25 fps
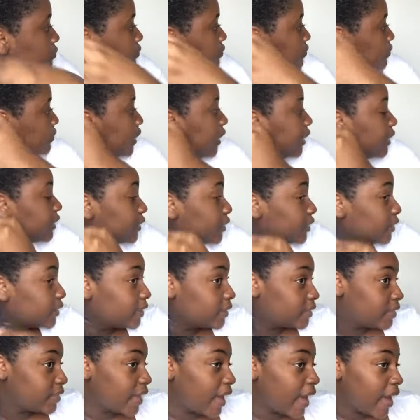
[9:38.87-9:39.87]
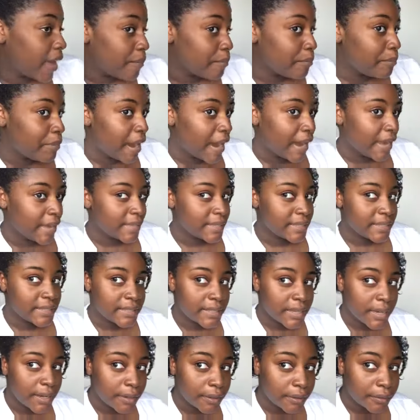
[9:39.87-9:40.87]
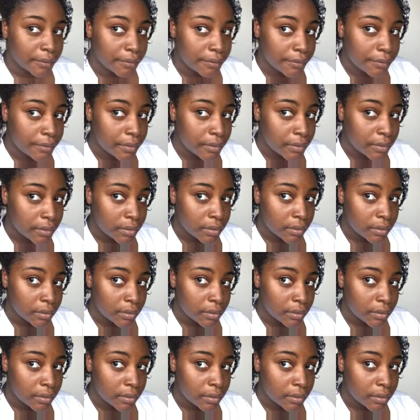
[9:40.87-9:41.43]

Like, look at that by itself.